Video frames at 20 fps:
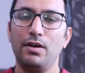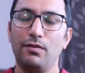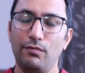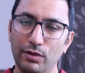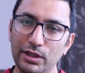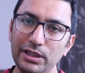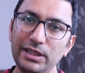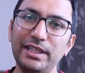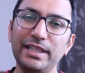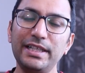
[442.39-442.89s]

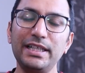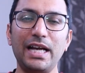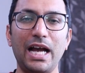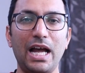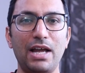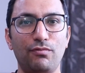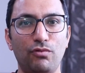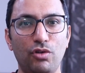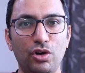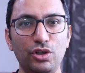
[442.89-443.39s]
One thing
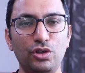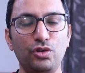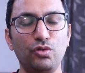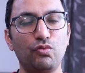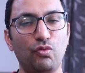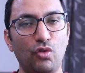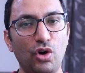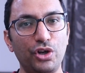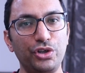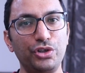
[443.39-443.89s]
I want to
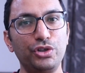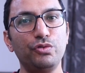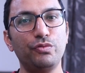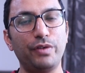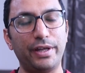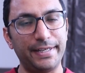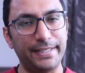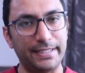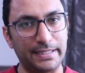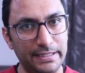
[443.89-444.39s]
warn you
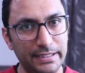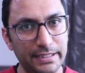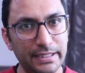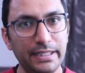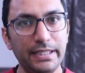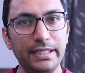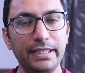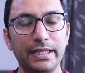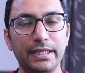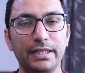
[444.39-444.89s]
very
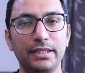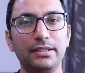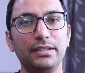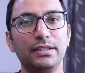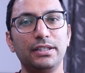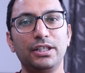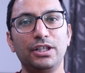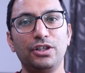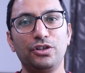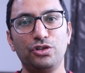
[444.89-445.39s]
clearly here,
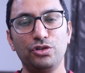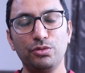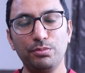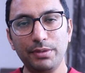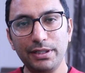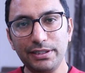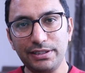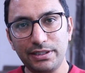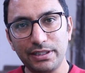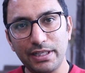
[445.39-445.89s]
you
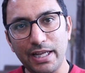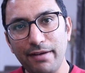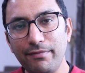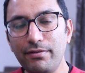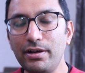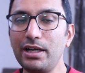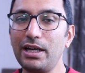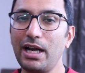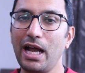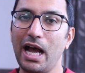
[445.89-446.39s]
must
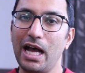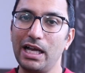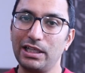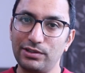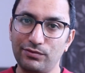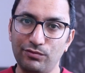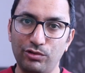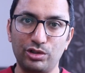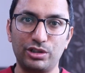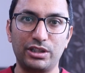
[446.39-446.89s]
never
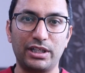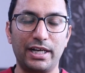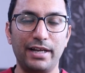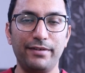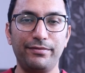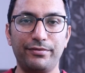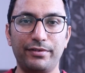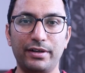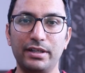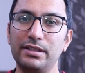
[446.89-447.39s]
ask for the
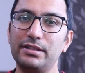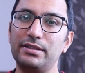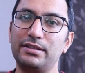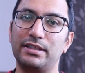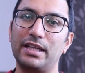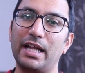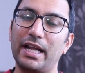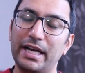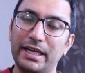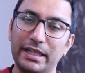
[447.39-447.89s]

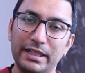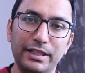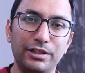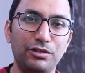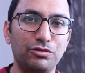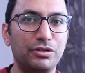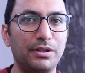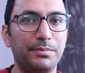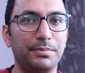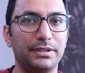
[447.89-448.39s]
referrals
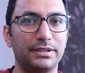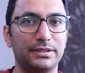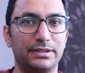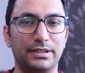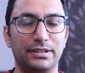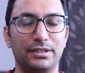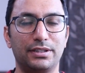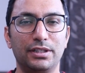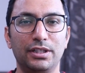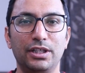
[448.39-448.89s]
directly to the
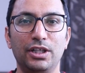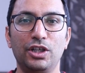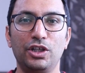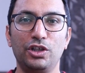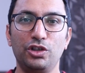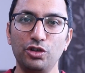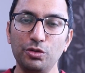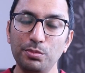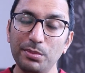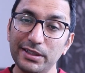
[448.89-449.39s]
person.
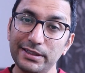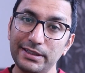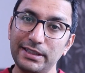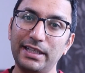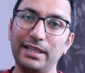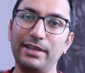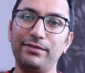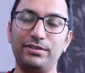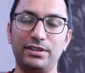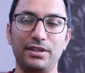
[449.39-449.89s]
You
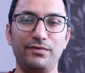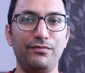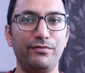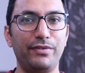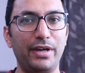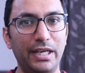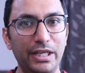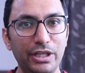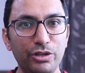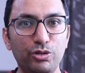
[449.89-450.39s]
must give some
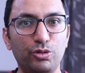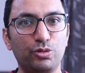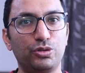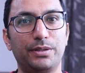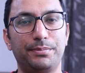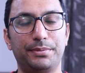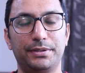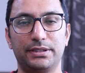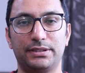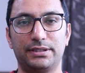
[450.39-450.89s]
value to
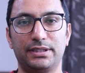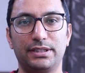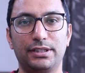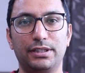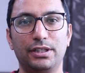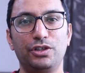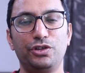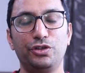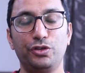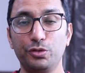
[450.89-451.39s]
the person.
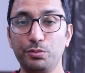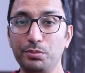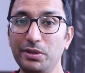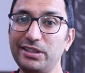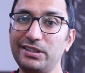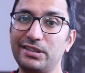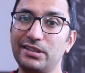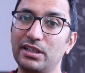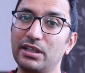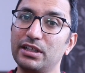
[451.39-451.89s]
You
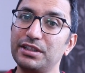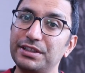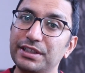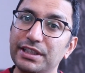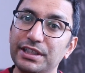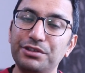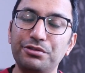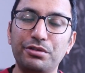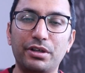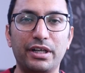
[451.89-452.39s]
must
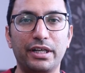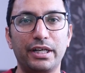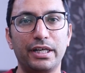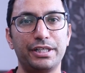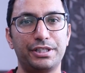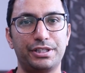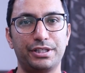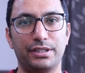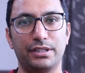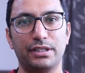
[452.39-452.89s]
nurture your
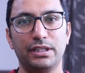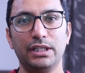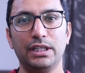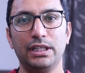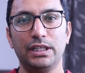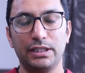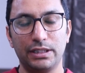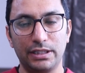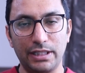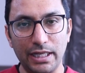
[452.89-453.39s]
relation.
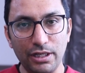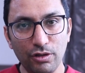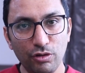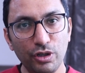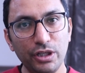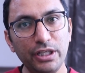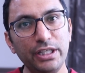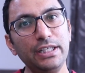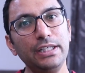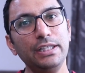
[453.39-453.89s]
Then
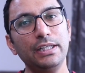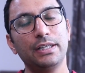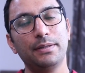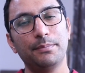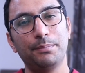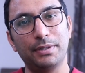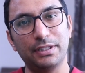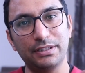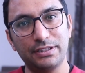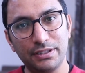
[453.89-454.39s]
only
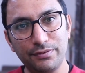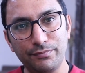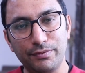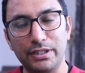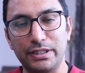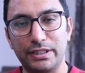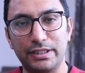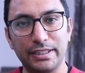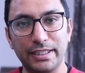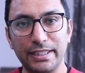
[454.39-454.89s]
person
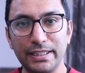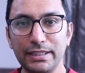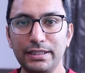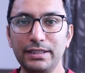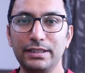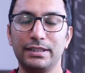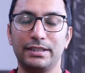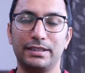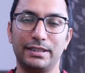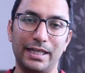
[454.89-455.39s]
will think
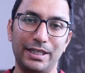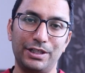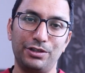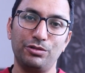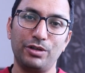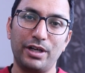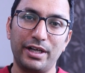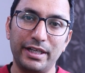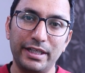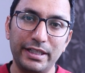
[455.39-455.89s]
that
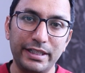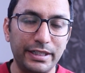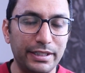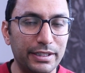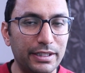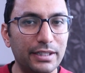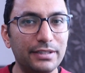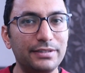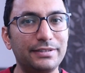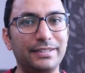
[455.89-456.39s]
you are really
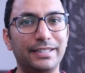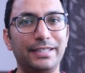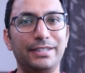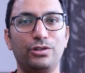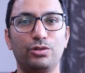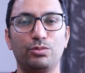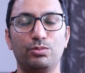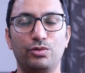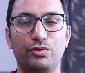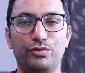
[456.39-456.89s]

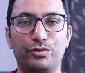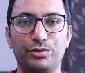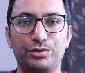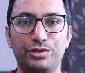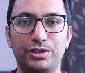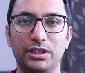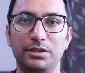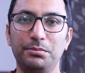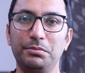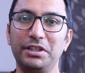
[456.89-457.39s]
interested to move
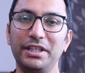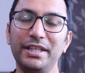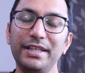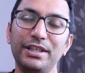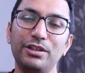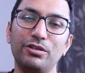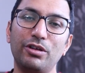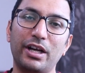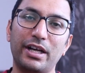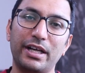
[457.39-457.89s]
to Germany,
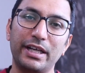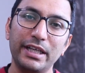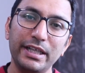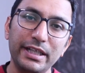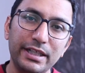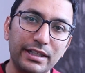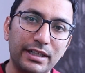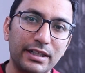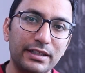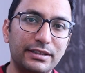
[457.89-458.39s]
you are
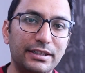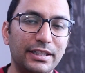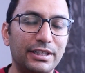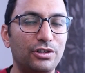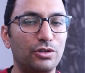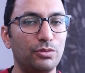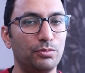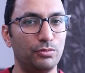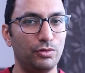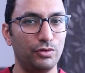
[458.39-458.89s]
really
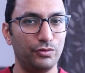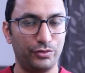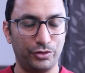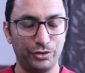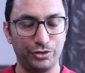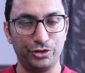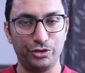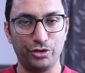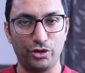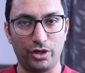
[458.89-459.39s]
interested to move
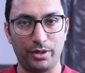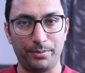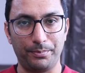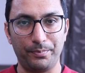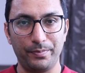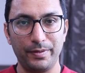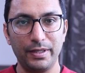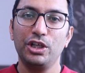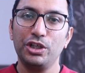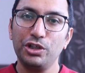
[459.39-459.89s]
to Europe.
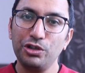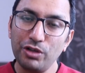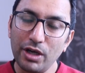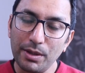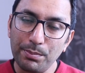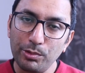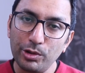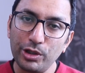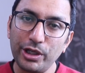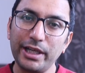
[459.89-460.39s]
You
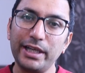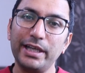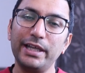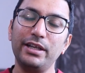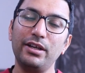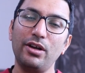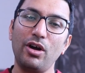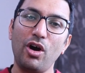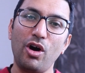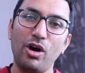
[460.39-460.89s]
are putting
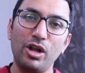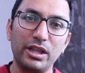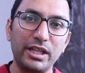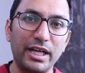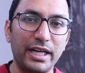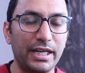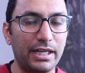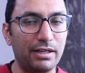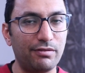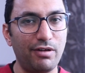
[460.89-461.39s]
in all
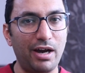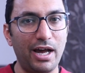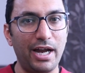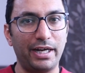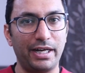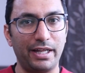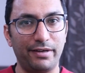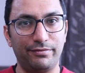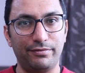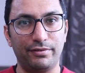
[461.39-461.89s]
the
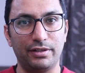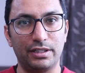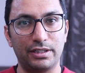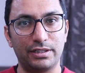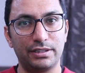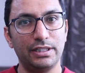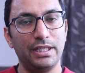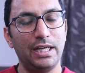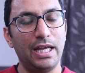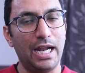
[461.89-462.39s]
required
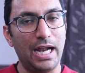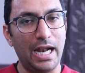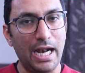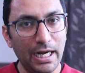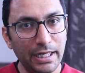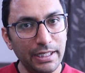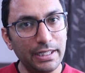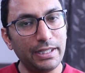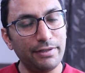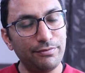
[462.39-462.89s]
efforts.
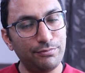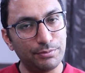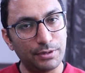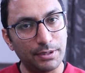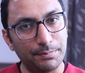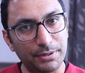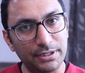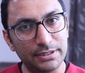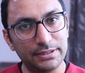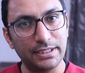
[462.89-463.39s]
And if
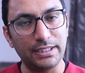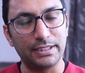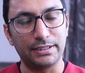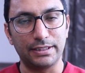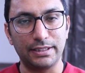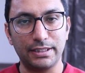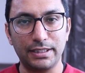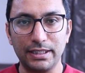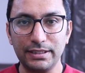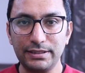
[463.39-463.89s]
the person is
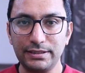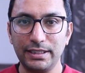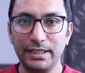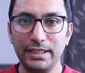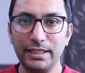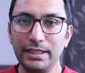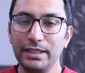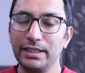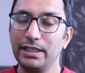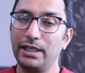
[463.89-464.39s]

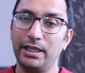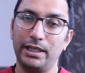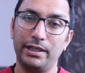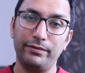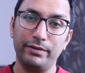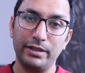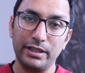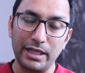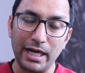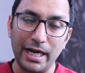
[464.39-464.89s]
interested,
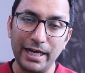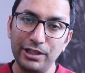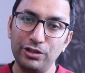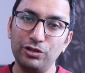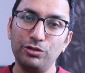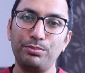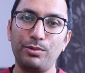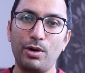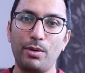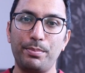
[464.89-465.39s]
he will guide
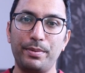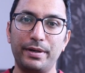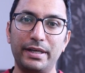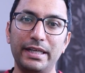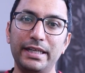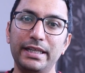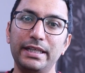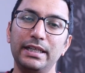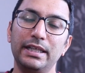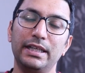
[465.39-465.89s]
you
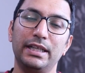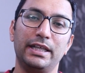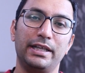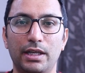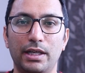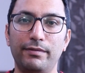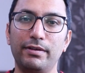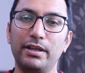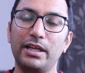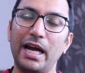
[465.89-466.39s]
properly.
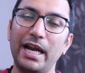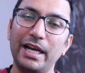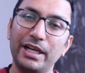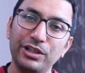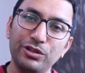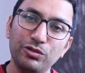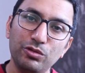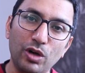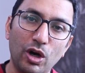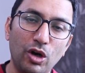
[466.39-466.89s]
He will
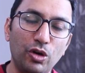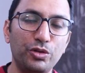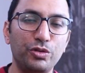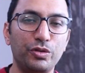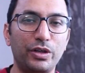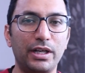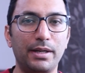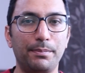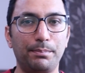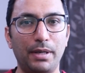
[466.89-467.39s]
guide you how
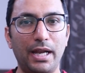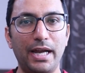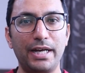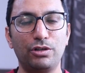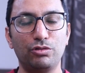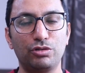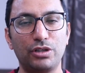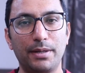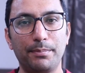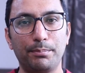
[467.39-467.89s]
you can apply
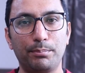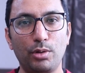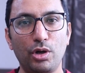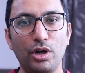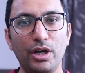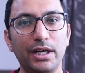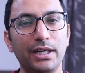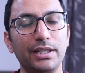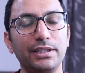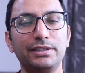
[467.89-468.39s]
to the
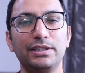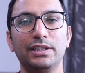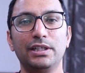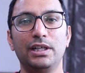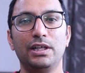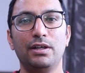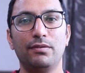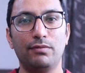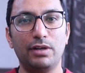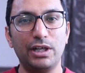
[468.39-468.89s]
employers,
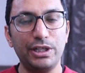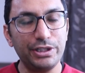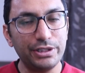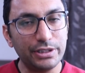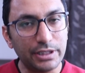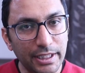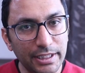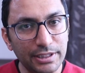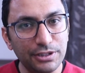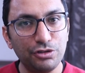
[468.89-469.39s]
what
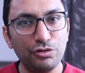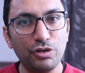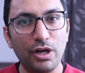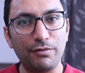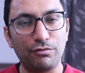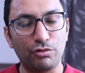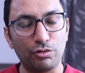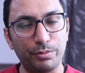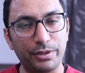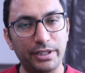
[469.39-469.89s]
things you
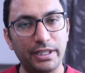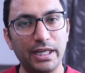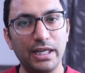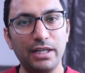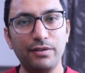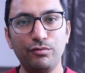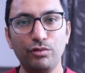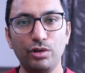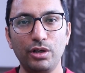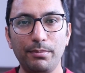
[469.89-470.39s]
have to be
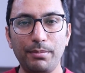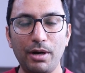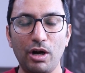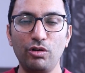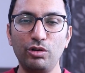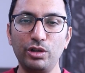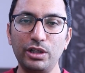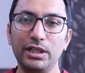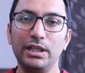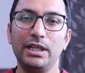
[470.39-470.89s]
careful
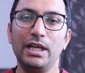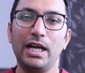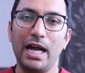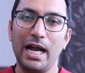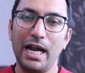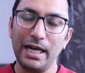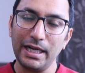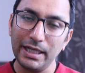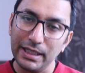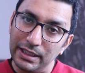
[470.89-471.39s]
about.
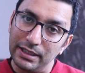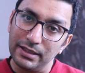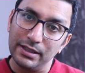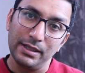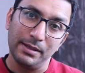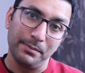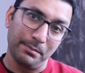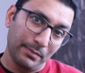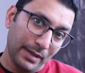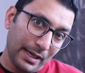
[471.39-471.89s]
And
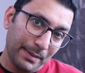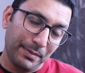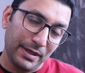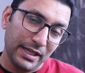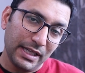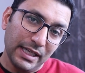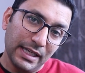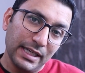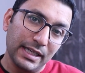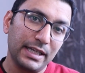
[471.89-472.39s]

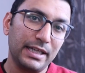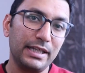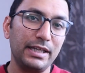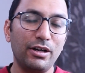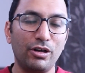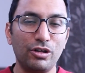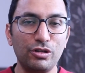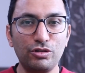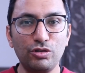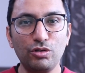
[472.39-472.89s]
maybe
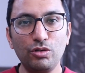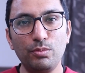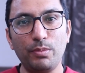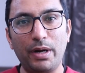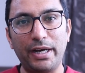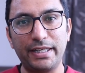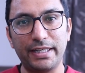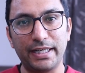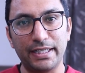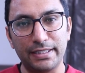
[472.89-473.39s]
he also
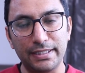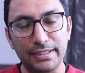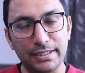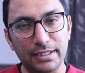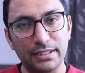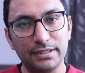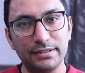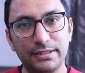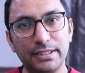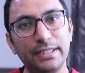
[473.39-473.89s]
might get
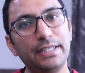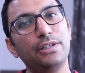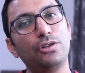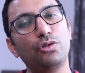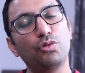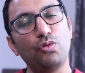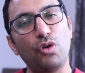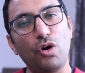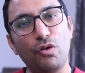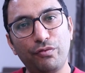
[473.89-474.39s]

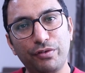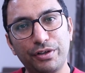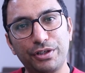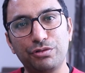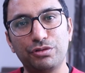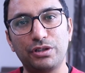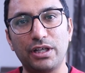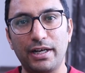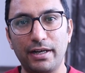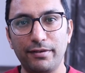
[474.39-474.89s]
interested to offer
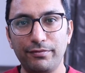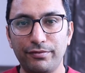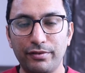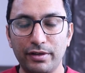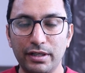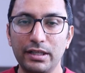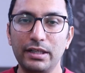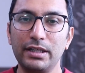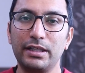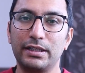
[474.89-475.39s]
you the
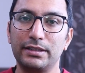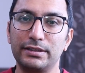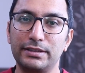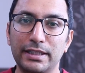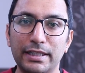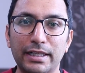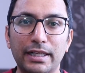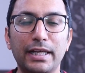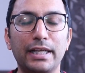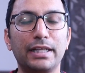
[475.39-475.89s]
referral,
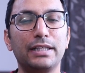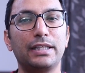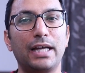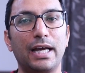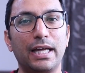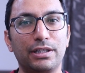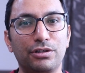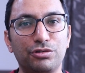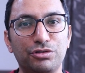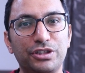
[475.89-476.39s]
considering
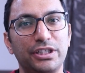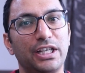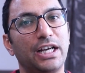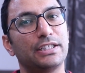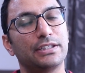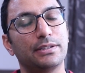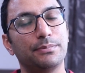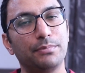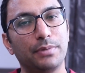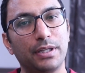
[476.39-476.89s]
the
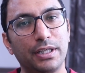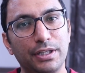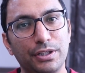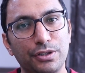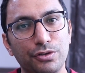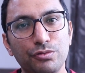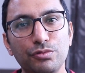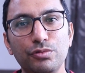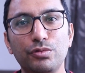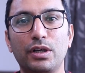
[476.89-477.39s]
enthusiasm in
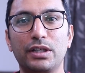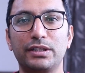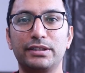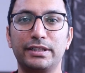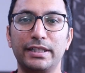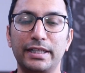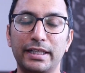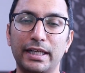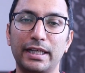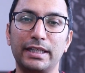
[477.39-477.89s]
you,
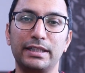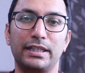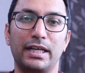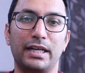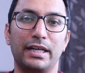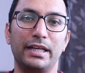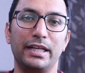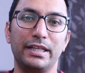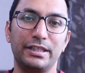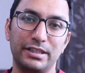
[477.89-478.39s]
considering the
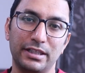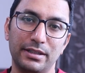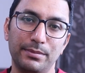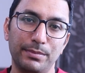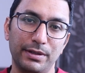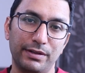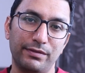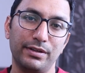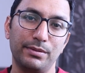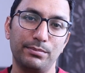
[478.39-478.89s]
relation
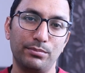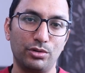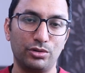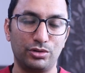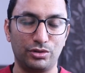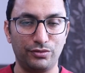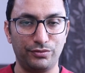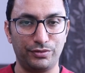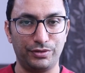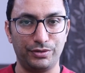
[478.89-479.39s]
between
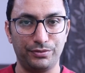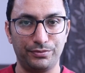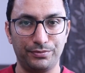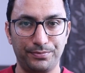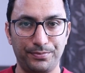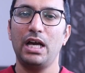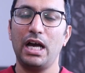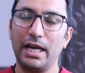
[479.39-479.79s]
both of you.